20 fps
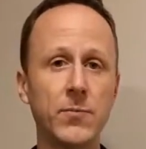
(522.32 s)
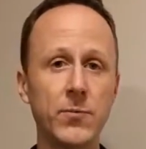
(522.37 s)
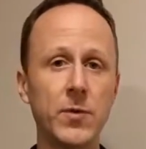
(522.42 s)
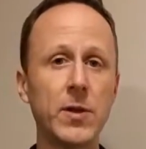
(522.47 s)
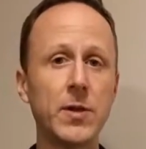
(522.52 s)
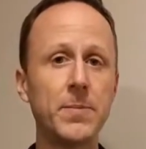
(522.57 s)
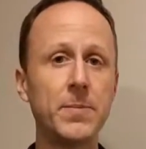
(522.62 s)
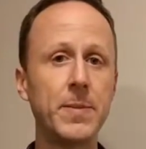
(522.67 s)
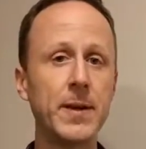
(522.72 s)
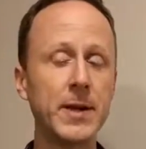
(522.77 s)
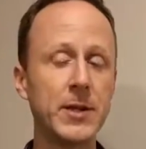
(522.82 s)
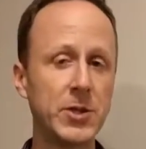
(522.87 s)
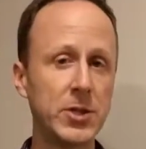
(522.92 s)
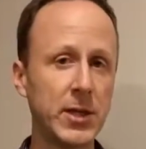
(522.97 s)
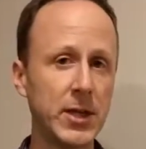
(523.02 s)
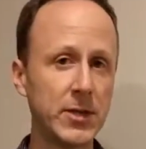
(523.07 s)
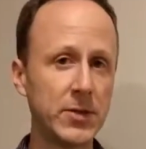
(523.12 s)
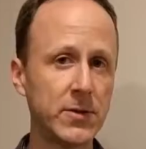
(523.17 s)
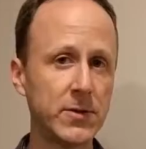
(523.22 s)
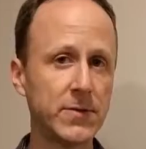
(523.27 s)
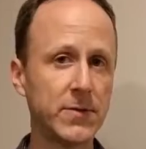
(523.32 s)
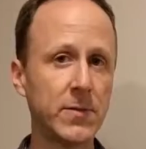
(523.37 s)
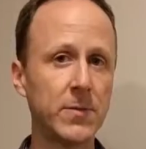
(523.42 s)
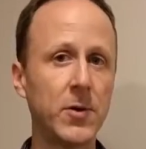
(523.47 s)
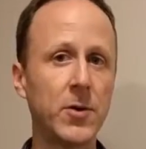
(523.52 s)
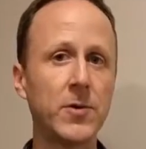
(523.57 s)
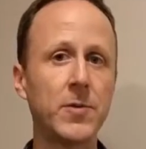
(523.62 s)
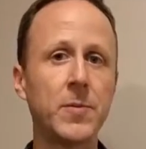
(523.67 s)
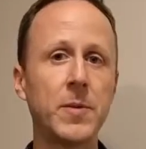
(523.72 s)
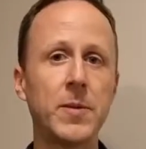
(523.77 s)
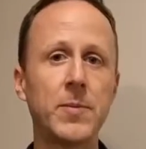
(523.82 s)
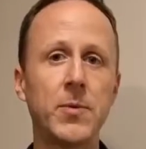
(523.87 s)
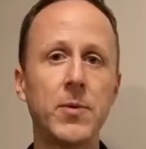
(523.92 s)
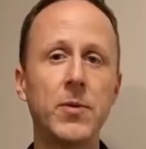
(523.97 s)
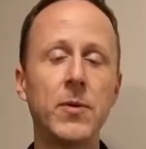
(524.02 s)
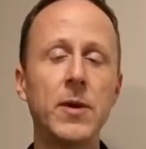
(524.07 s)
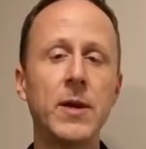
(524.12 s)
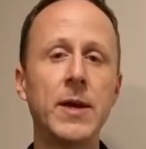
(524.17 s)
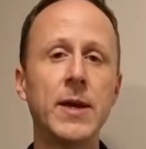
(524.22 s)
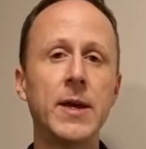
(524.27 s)
really big changes for most
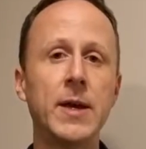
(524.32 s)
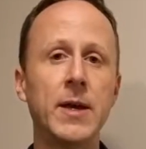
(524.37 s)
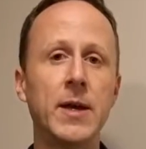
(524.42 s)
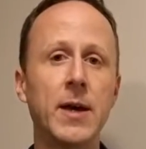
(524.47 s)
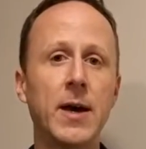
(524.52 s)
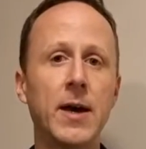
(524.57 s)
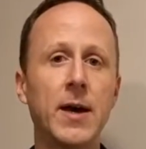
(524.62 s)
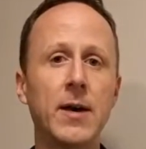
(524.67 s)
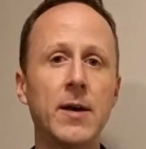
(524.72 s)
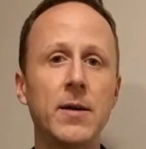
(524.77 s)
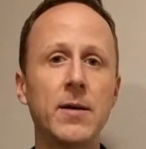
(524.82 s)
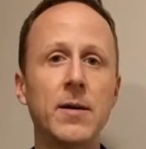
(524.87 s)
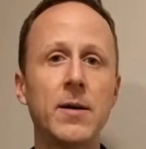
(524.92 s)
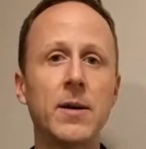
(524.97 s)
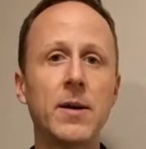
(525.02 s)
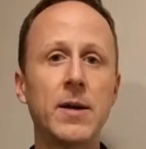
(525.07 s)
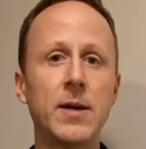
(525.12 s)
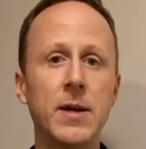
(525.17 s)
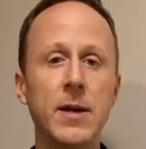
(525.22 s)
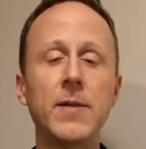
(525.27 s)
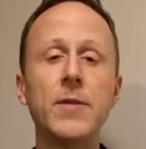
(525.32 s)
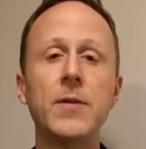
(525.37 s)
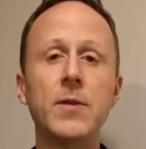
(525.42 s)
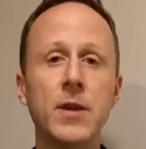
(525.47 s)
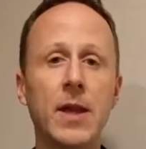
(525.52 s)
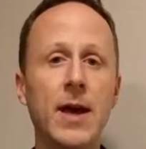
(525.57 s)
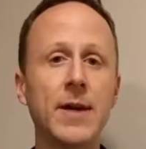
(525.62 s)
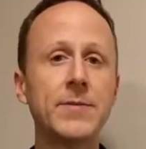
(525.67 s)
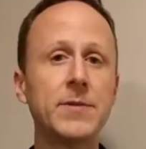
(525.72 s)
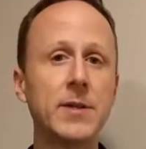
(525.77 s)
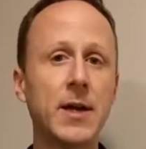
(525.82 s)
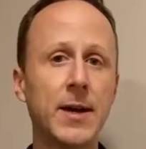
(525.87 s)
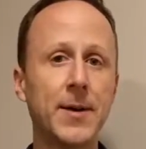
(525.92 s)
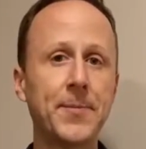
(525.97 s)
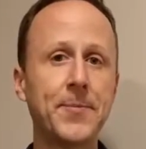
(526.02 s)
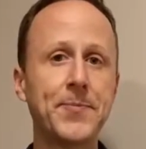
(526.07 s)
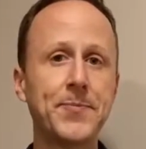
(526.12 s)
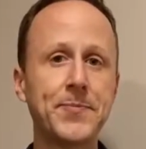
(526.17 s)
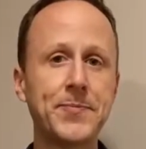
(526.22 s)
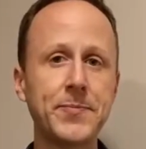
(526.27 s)
people in their
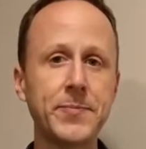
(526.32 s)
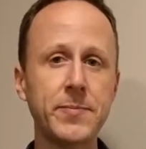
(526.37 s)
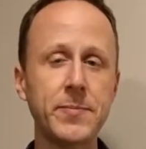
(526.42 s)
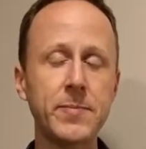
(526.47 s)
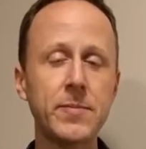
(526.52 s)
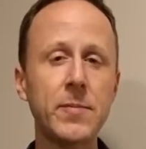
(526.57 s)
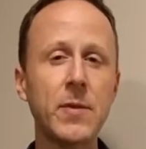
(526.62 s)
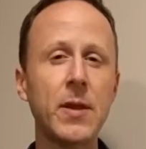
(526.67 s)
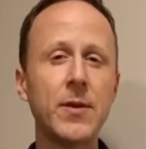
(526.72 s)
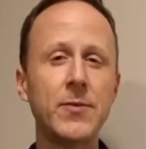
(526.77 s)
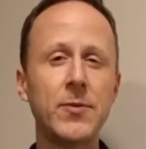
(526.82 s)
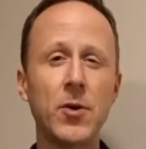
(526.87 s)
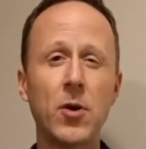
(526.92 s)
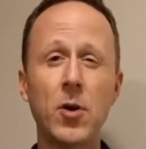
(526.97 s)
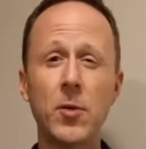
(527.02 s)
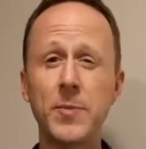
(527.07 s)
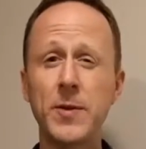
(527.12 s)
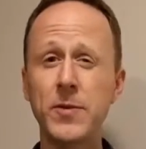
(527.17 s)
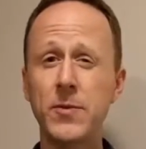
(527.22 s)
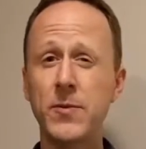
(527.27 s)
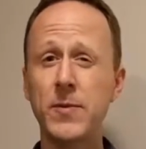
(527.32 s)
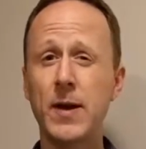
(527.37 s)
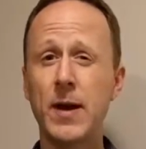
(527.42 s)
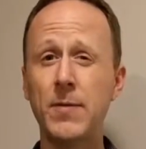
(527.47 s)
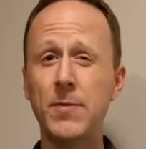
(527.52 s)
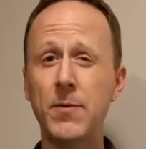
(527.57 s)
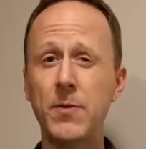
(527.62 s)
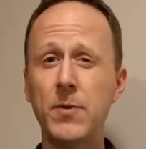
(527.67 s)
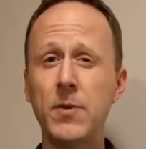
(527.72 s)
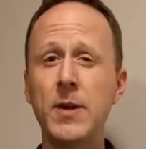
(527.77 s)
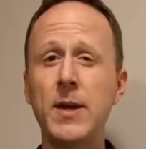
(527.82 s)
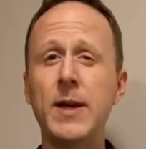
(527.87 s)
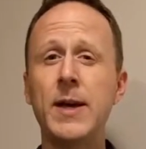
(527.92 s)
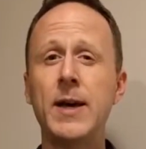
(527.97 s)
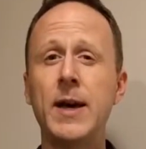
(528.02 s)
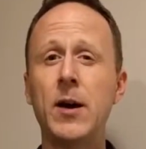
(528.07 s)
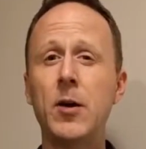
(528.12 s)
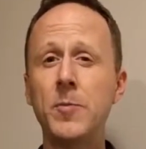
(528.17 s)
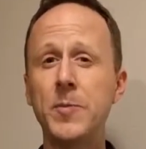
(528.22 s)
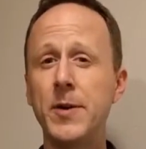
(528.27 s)
lifestyle. So I hope this is helpful.
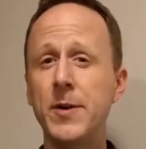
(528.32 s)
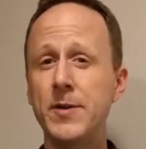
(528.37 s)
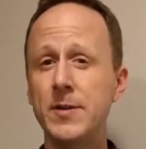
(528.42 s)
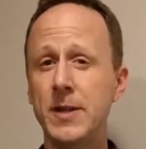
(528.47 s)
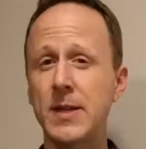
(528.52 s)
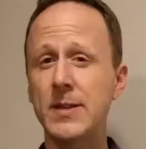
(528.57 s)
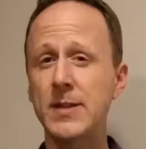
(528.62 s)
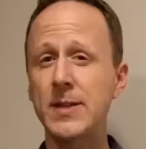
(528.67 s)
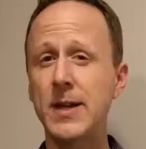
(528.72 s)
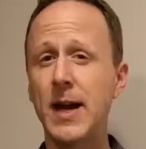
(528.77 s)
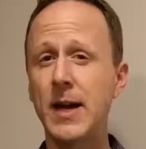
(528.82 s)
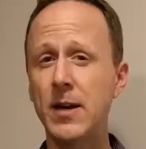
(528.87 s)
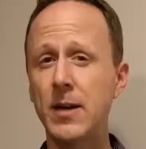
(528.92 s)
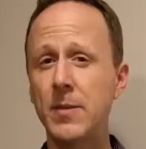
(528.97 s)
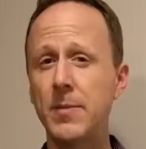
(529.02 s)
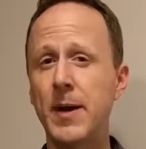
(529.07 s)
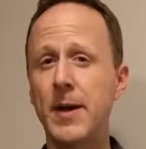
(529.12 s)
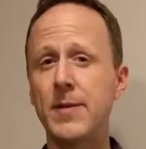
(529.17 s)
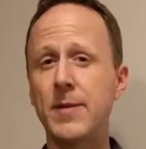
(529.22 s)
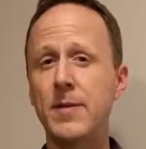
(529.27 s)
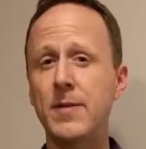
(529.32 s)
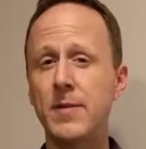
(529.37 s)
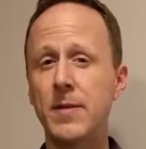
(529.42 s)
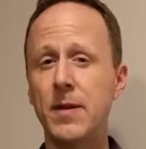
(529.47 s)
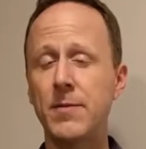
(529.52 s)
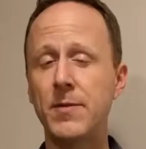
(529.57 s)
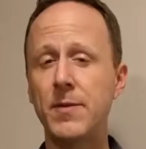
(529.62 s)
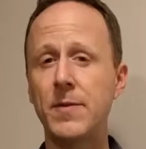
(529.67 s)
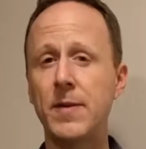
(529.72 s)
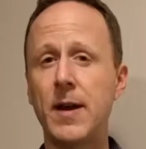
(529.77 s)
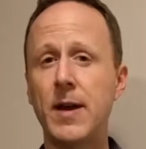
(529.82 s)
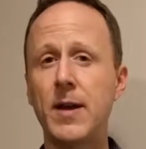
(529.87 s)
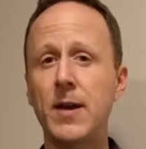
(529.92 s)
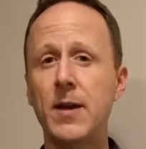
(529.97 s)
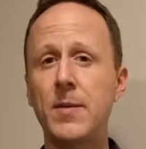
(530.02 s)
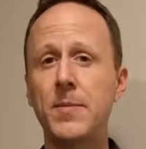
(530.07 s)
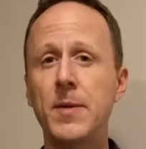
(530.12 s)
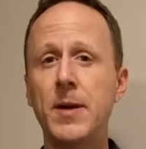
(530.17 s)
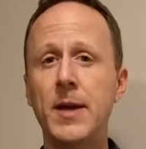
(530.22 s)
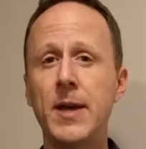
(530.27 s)
Hope you're as excited about this stuff as I
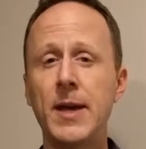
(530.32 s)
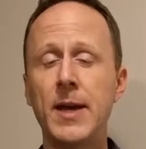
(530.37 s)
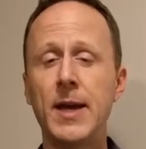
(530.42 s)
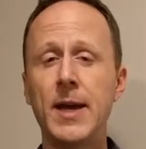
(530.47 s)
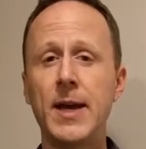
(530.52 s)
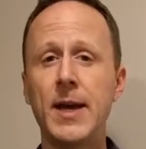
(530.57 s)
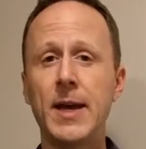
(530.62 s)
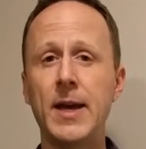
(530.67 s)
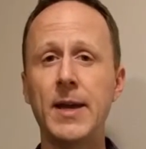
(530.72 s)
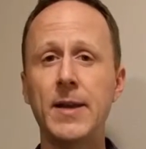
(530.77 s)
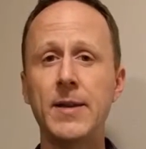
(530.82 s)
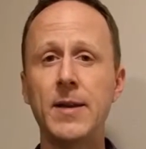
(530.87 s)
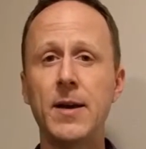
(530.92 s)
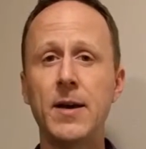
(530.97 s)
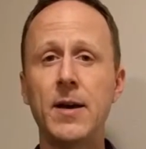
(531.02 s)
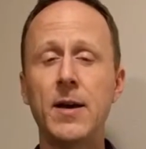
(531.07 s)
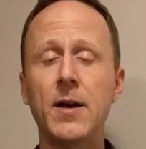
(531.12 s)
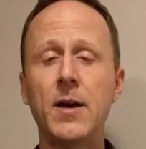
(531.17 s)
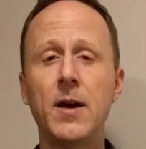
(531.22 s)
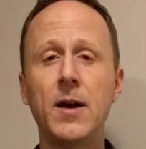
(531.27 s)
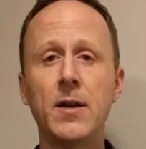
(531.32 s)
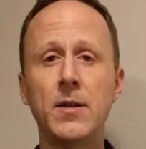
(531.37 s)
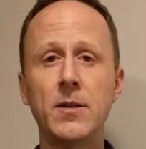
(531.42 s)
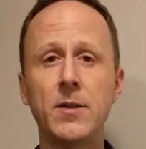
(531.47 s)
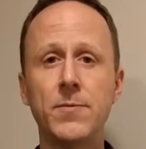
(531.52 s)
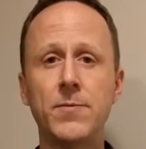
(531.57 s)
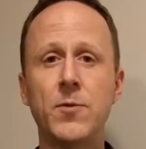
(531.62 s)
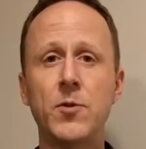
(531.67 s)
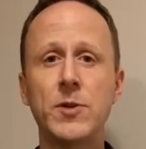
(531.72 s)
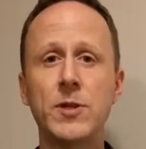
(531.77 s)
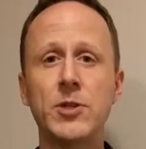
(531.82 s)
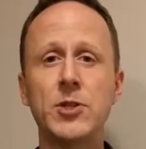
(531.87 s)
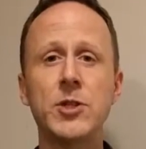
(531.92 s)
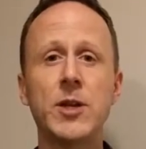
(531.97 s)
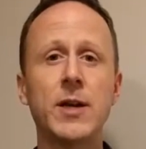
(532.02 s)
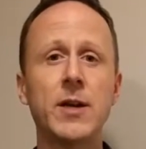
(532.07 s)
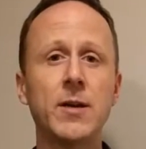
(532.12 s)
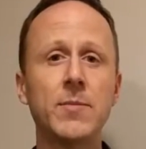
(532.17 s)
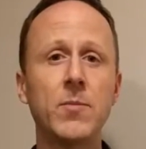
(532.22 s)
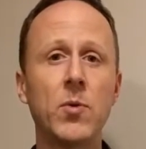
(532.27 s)
am, and look forward to
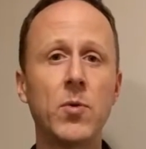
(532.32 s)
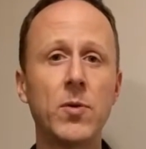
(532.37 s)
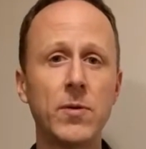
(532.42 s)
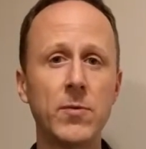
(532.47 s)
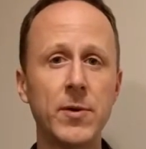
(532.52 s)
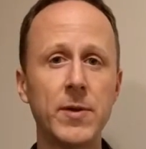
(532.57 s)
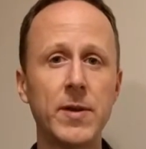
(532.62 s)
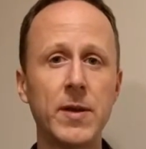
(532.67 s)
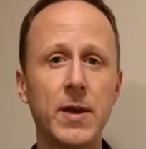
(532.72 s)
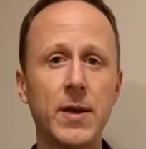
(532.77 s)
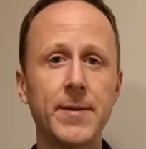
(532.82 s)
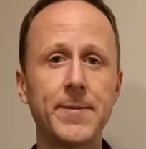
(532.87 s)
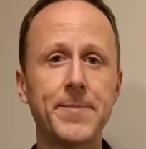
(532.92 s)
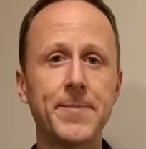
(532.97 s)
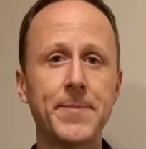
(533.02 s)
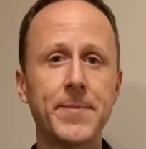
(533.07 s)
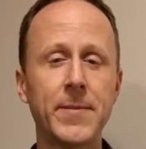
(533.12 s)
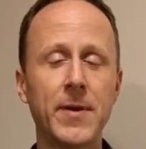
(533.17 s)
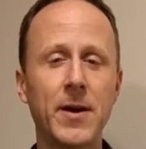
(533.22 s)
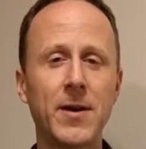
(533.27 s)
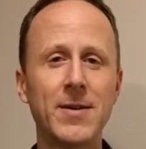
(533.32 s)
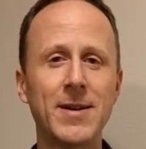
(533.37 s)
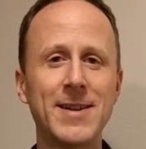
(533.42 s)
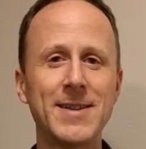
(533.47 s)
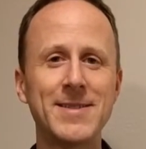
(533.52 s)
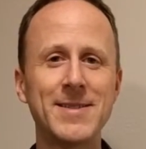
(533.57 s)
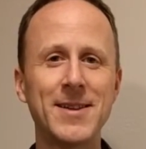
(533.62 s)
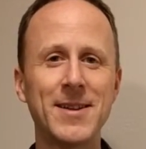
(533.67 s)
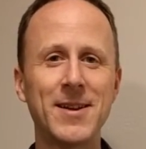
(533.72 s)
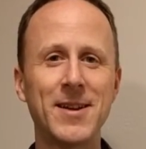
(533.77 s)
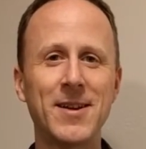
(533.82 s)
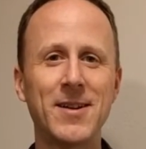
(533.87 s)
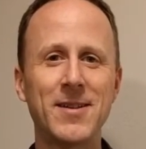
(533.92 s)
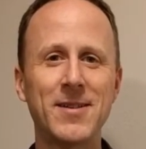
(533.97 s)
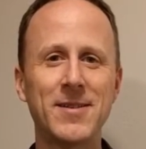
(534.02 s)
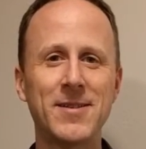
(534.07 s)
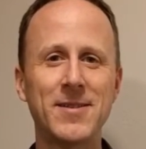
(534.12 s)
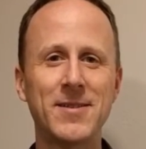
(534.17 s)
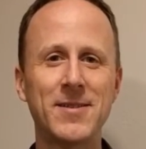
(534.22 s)
sharing more with you. All right, take care.